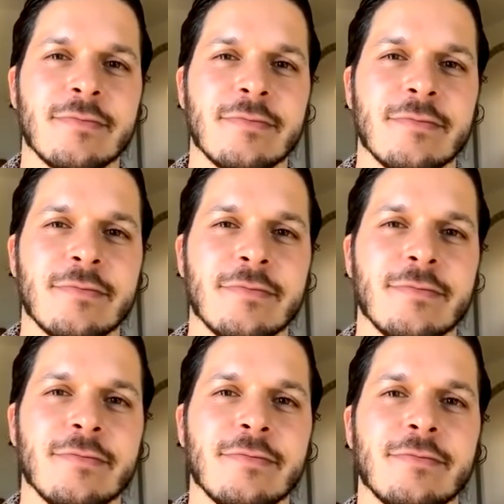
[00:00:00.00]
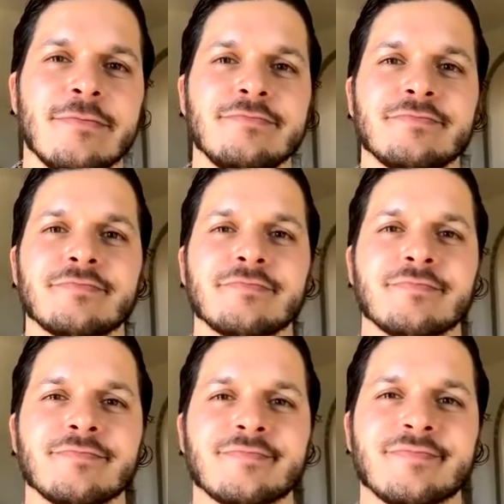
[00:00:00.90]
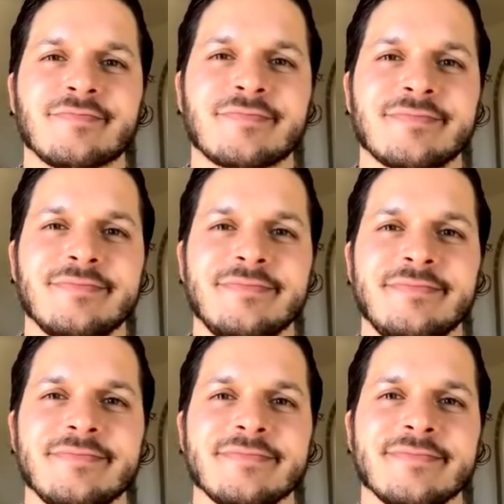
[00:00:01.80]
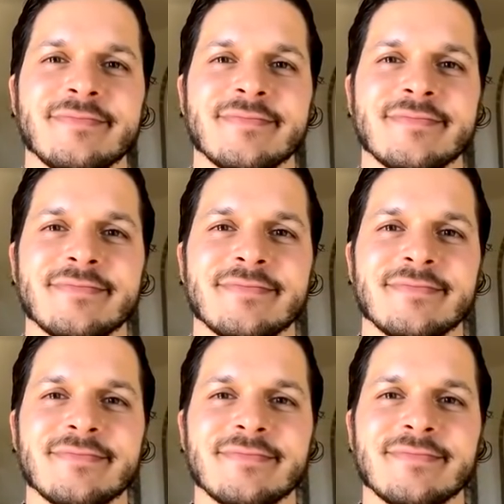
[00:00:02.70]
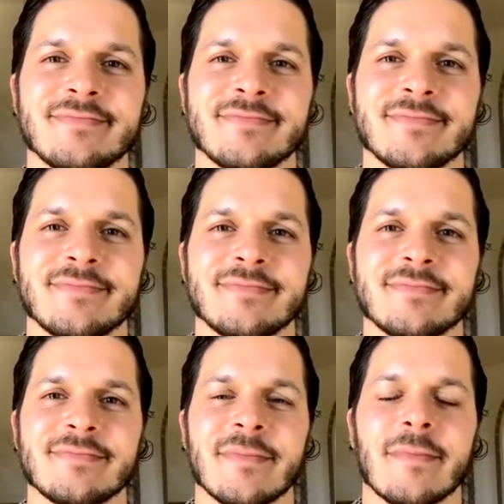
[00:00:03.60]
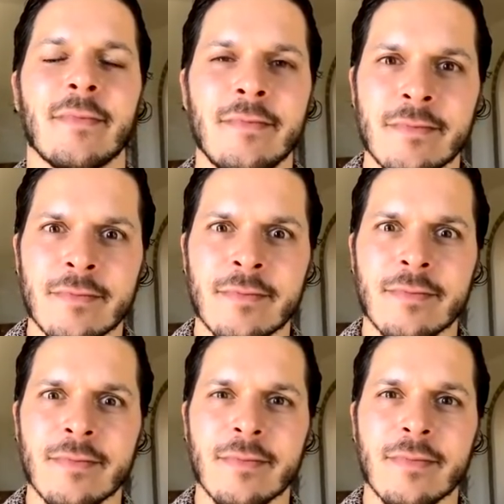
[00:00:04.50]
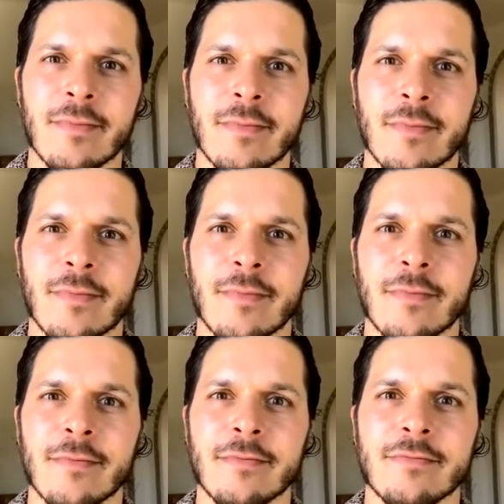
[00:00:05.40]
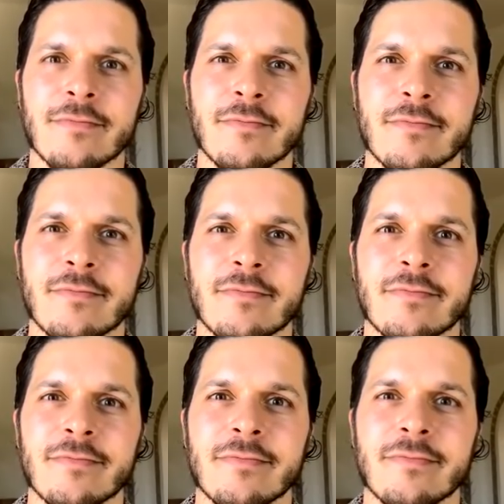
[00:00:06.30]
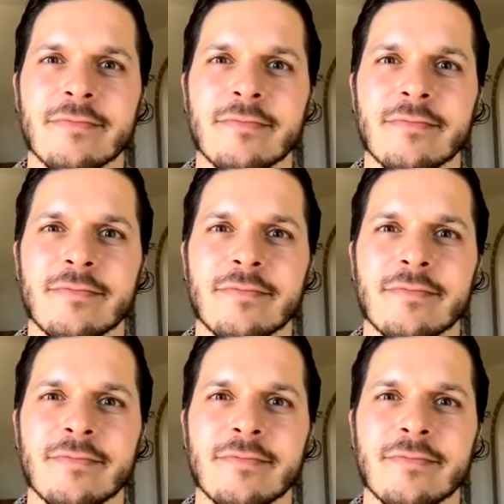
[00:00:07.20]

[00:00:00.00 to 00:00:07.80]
(silent)